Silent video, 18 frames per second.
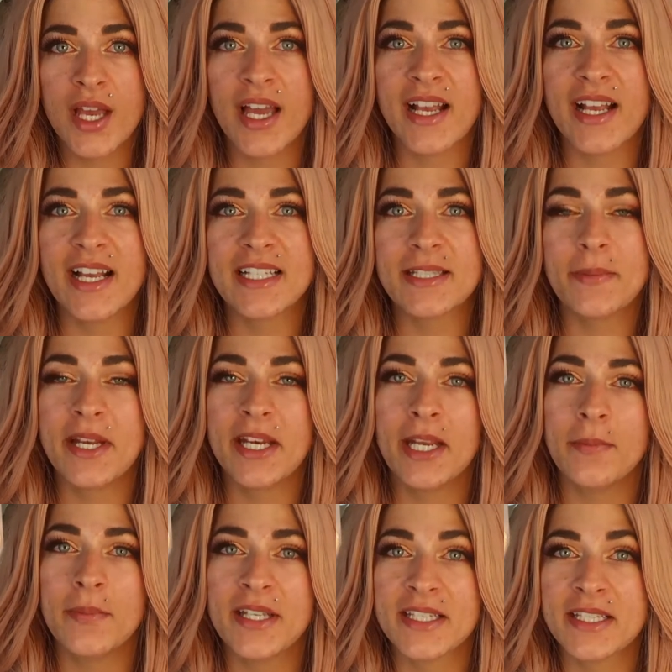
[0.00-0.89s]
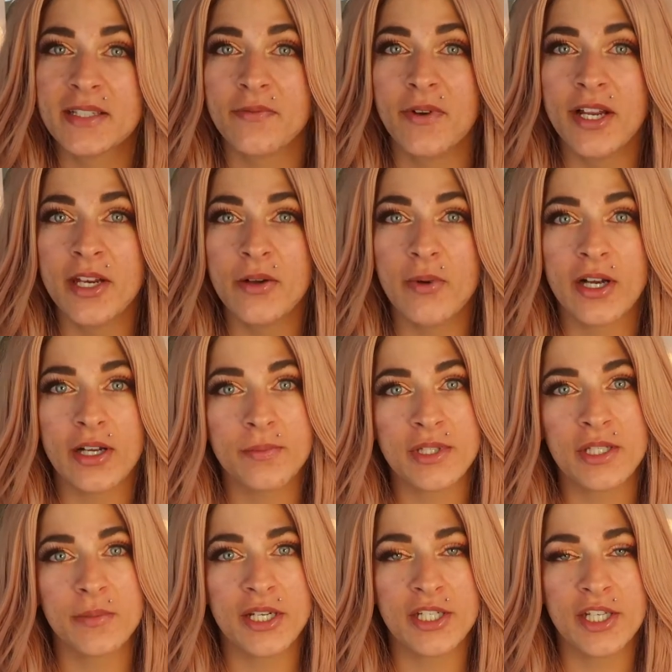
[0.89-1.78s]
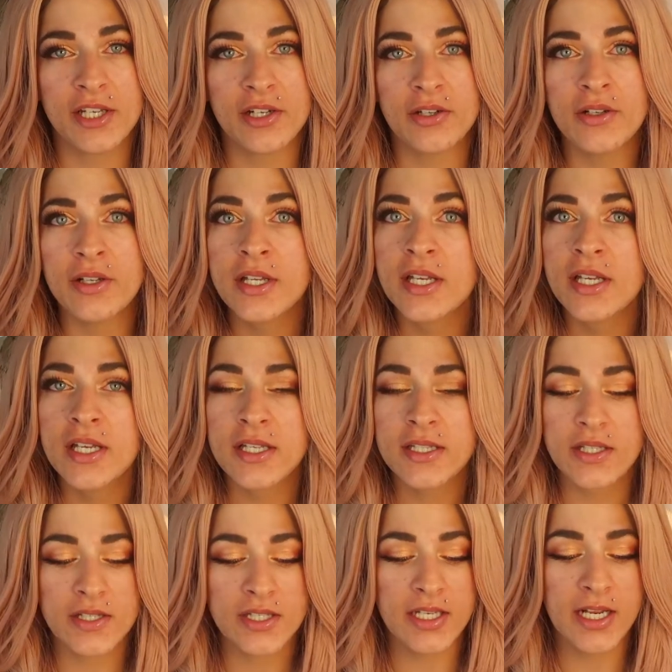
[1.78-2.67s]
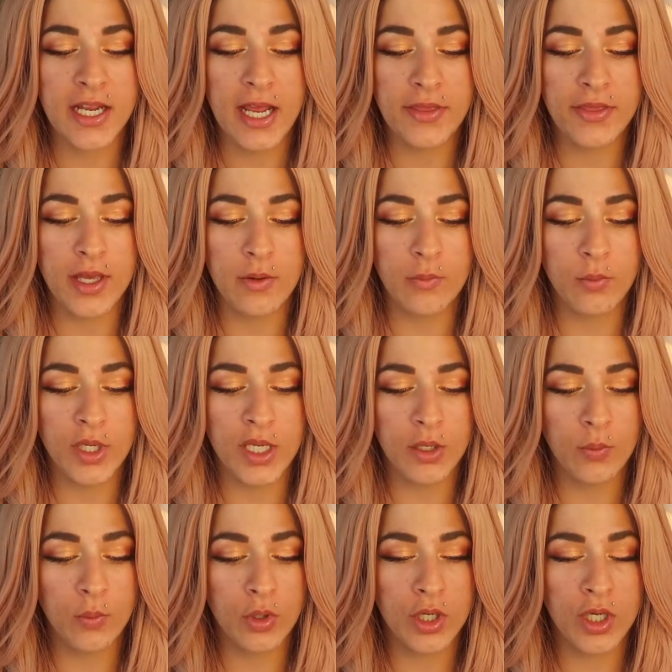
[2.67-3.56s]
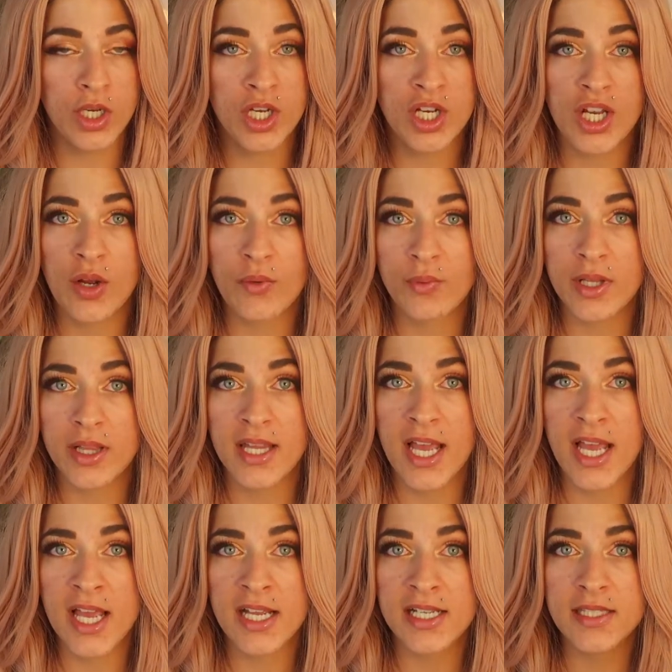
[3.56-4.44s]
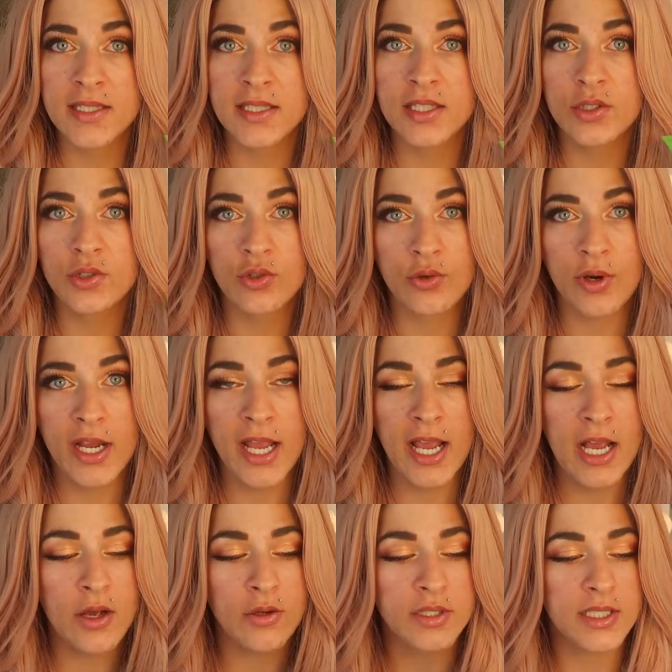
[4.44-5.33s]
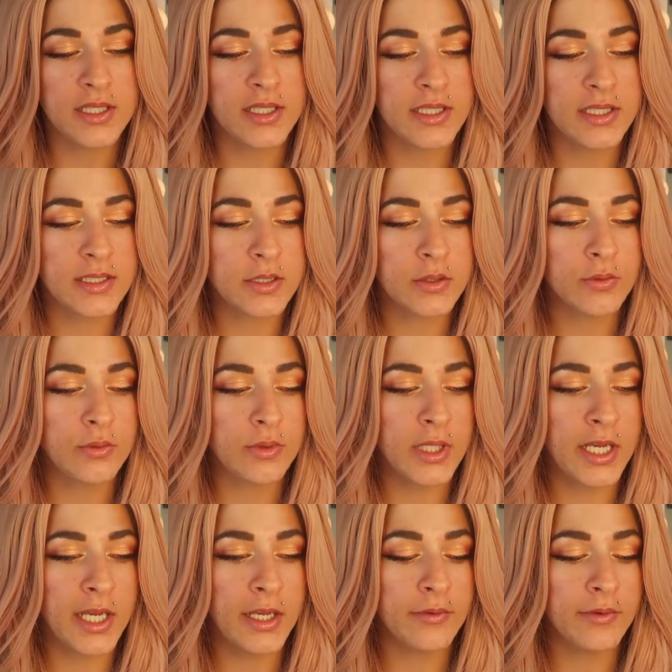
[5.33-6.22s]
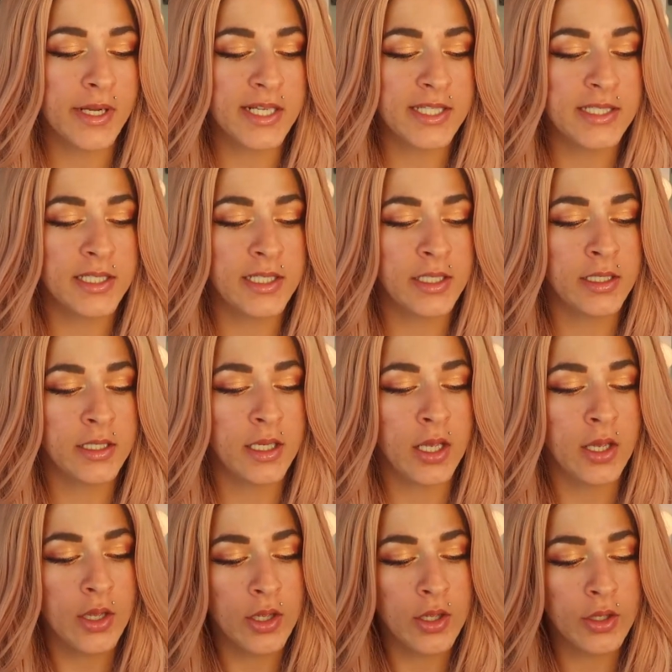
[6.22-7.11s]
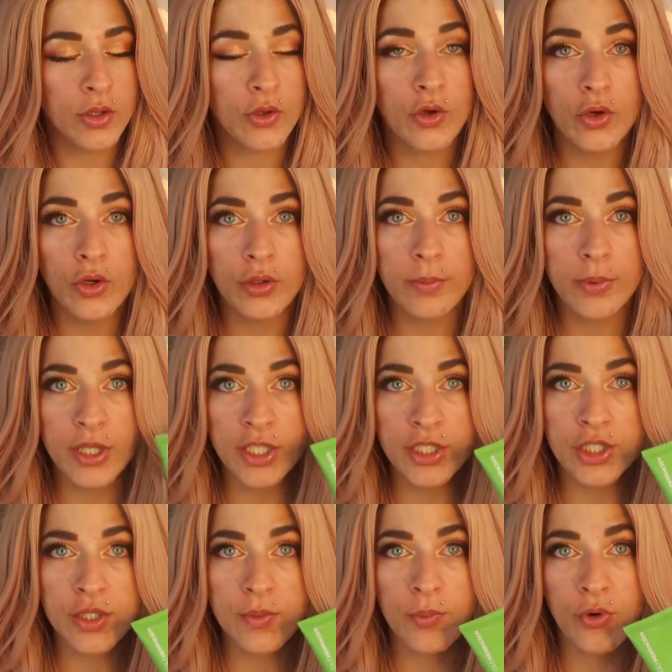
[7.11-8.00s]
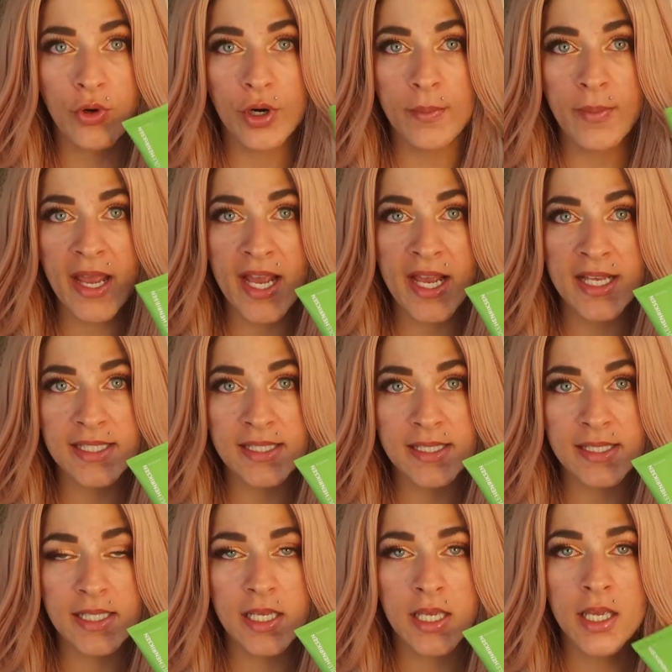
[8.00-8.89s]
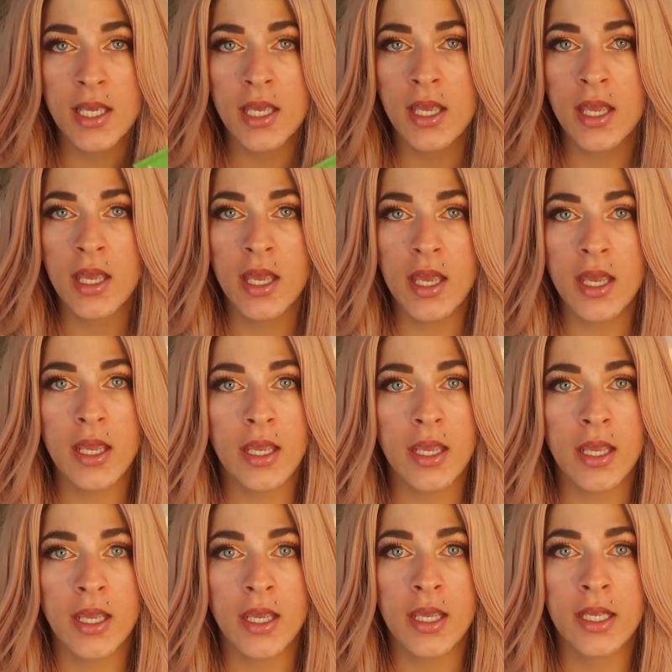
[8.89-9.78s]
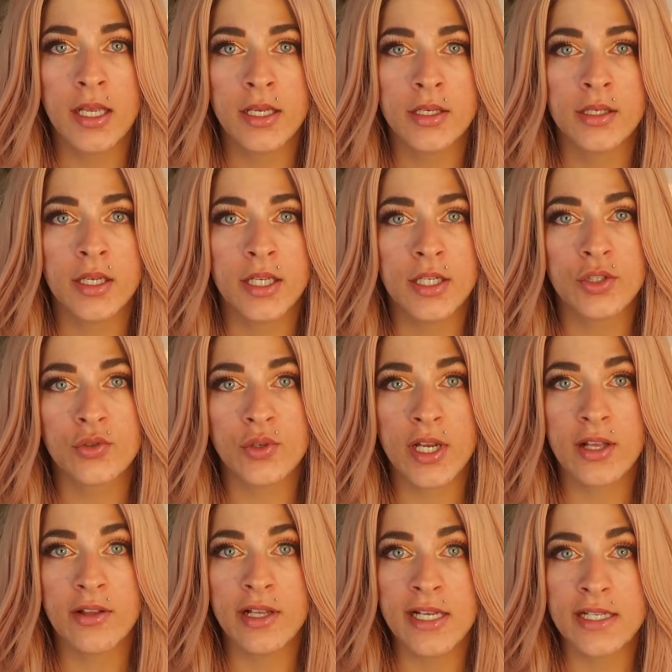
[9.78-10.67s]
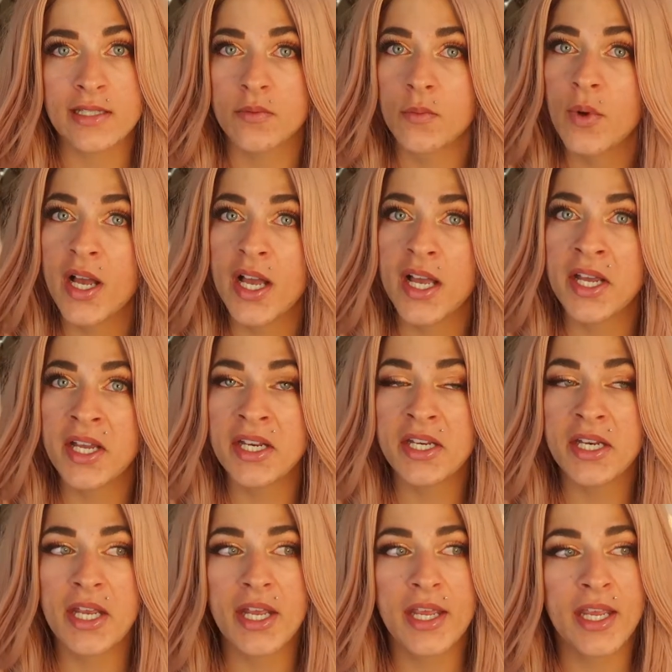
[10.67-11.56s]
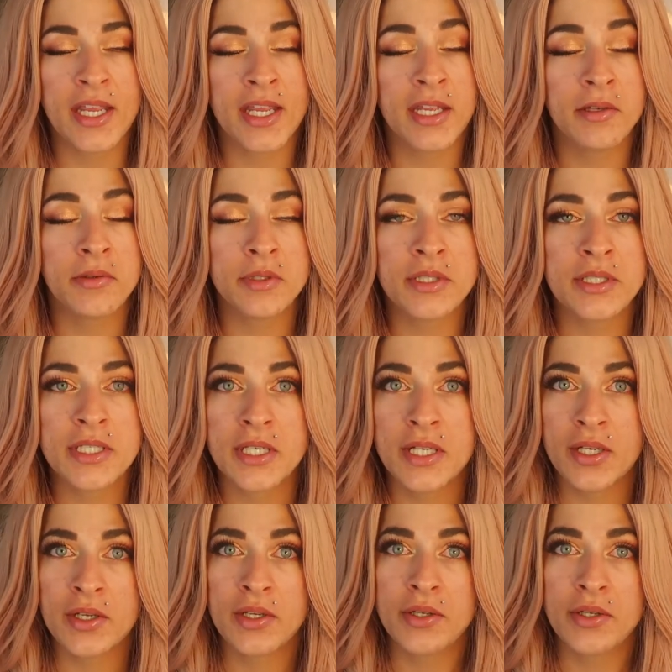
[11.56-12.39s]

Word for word: Hi guys, my name is Stefania, welcome to my channel. So today I thought we would relax, try out this Ole Henriksen cold plunge pore mask and enjoy a glass of wine and